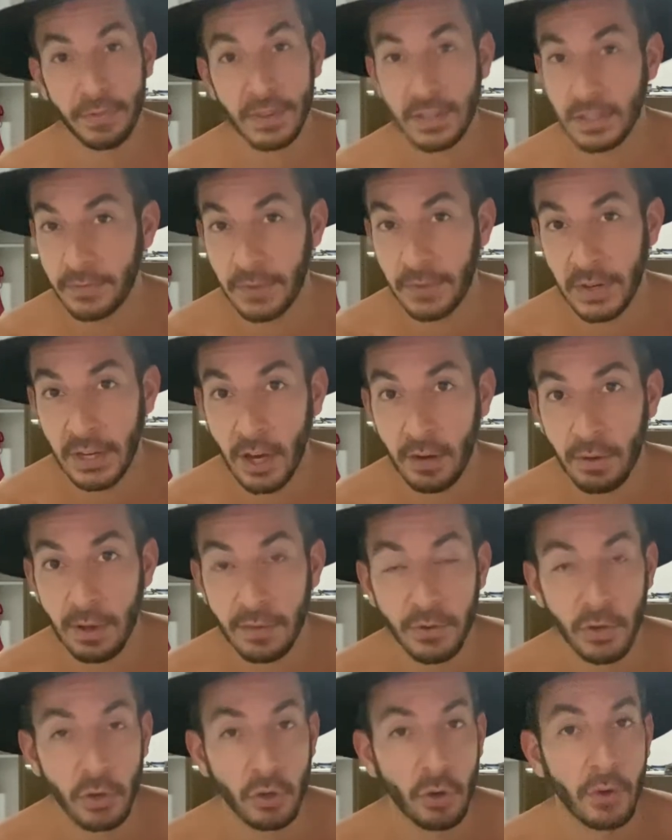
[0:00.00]
this video
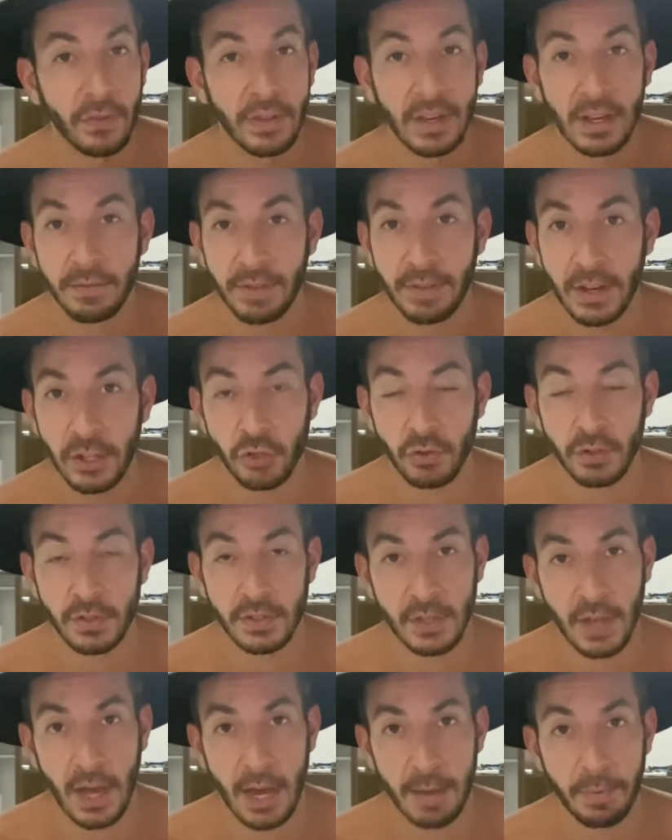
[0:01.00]
if you're not the adventurous
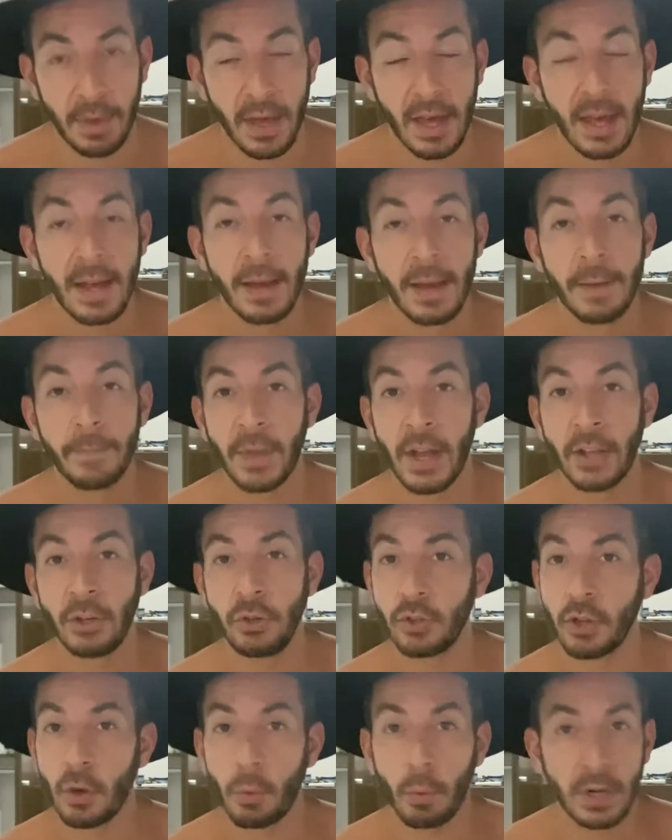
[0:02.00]
type and you
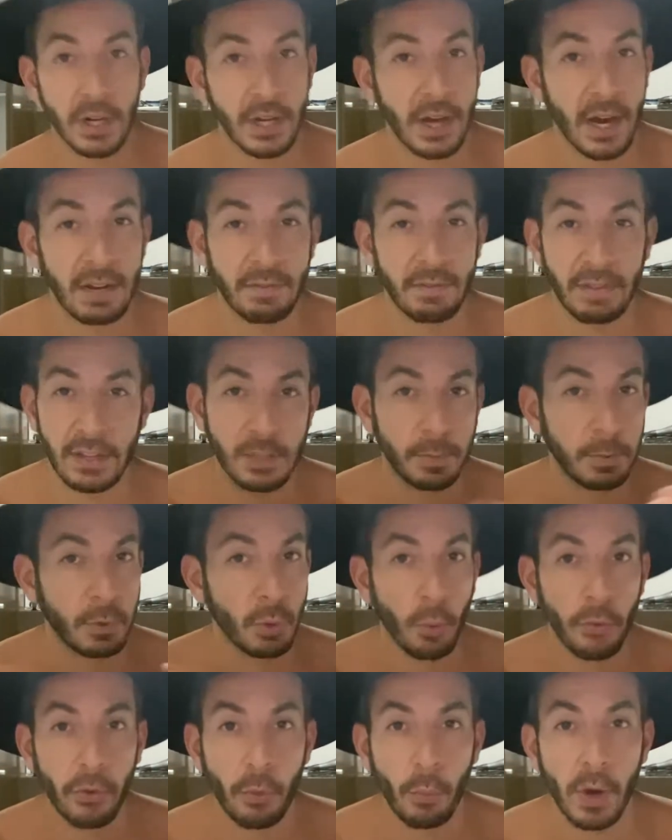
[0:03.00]
don't want to kind of
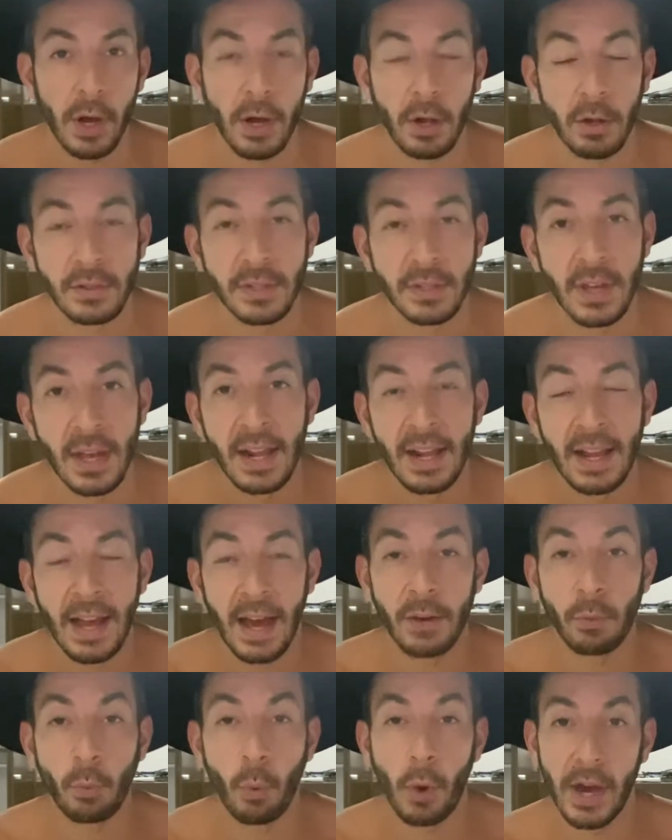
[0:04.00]
explore the world
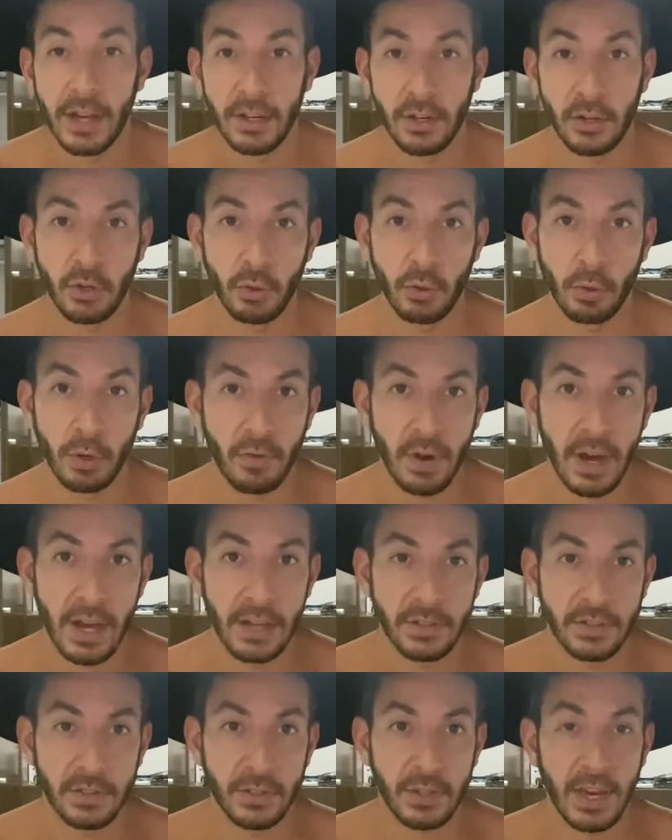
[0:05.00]
and widen your
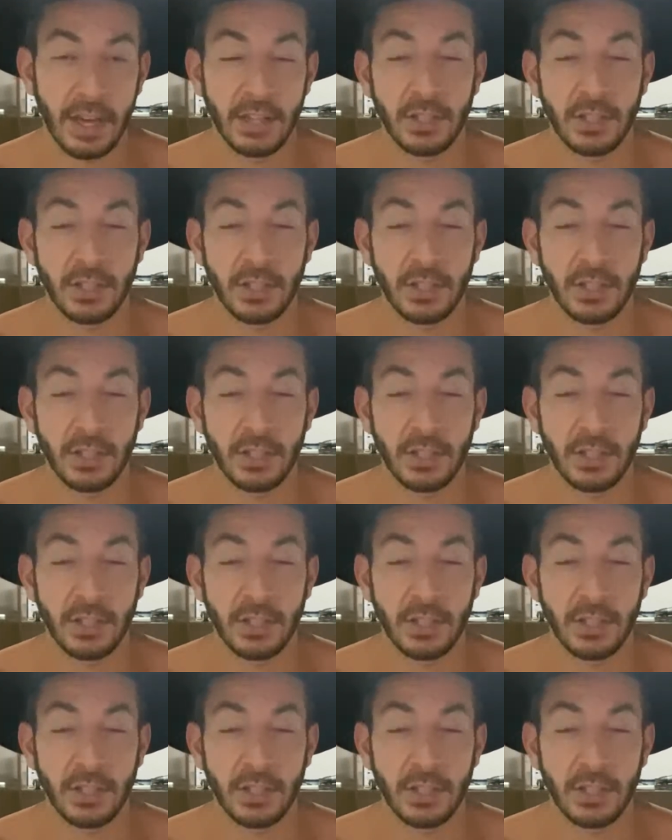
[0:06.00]
horizons, okay?